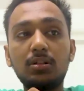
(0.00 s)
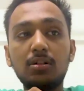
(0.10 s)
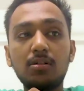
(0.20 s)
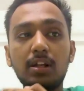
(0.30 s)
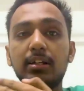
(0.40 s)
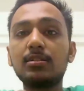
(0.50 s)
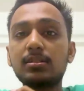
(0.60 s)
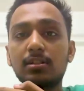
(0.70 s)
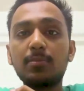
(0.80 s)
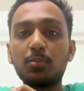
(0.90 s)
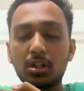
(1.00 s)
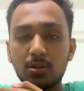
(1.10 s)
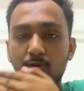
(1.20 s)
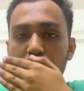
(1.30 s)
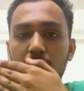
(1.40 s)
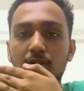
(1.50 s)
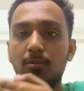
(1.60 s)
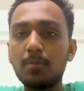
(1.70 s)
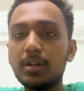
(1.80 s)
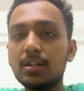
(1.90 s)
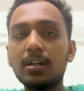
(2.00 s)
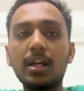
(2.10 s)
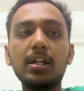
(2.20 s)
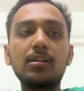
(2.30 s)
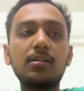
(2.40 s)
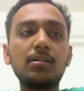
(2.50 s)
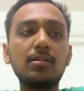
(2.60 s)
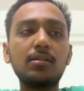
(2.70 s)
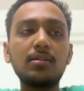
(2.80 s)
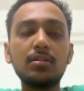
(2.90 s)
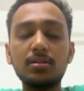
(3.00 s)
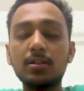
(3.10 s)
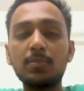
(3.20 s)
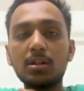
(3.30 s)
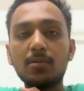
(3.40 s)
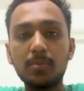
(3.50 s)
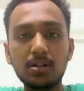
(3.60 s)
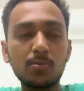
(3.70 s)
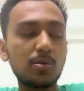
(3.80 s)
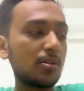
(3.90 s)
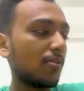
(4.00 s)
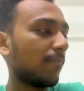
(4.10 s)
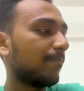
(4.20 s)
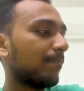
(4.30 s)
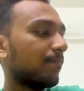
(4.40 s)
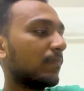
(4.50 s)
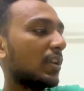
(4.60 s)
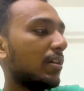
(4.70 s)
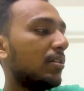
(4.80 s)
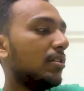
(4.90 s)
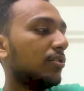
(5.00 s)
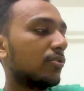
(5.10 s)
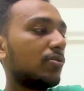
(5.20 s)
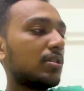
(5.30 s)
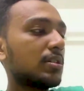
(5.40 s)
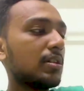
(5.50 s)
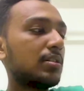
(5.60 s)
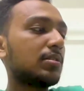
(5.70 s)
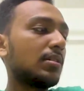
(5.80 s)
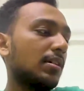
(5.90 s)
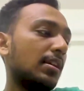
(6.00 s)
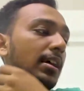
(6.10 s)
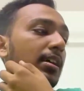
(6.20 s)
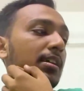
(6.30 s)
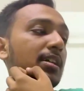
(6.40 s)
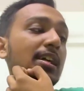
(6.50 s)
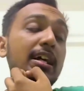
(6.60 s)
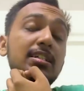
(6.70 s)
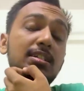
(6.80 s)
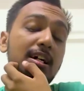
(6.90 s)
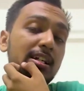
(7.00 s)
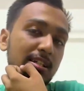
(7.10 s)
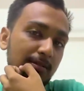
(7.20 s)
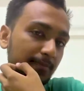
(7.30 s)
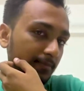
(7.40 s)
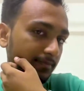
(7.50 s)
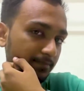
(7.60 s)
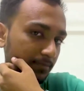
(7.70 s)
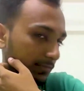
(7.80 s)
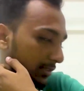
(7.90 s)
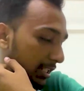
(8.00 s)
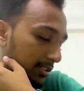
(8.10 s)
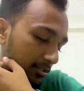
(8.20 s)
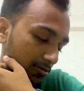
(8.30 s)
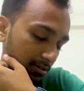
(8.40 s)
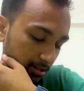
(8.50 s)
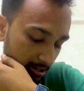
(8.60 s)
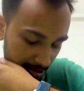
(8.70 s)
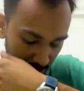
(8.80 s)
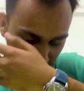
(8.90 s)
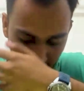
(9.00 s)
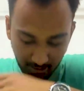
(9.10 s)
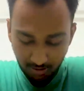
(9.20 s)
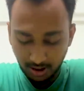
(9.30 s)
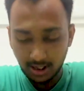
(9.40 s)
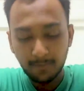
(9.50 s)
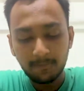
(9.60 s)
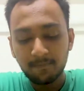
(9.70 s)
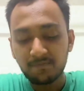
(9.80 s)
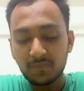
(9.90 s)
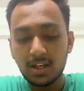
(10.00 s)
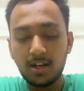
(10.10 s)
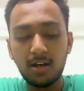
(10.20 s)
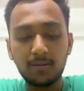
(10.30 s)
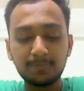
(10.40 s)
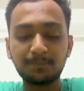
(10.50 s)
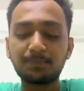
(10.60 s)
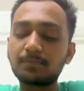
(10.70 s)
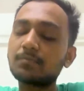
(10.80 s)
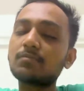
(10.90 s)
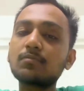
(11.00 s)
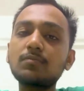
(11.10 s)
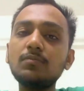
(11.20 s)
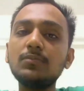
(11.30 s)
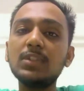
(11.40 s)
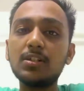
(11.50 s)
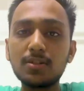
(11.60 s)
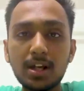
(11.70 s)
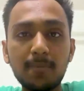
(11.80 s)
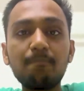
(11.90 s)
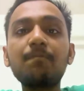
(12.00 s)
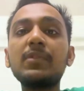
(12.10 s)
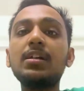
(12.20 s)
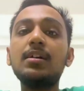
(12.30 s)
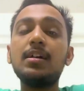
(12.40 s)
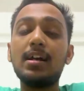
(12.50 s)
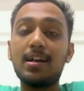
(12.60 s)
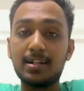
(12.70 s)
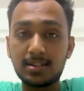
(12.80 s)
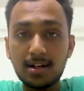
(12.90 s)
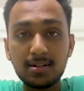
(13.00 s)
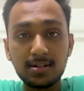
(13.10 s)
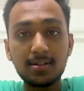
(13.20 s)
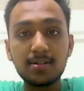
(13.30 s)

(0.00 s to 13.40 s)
like scripting a video a bit like scripting a bit video. Today is I started. Let's start talking. So yeah, I started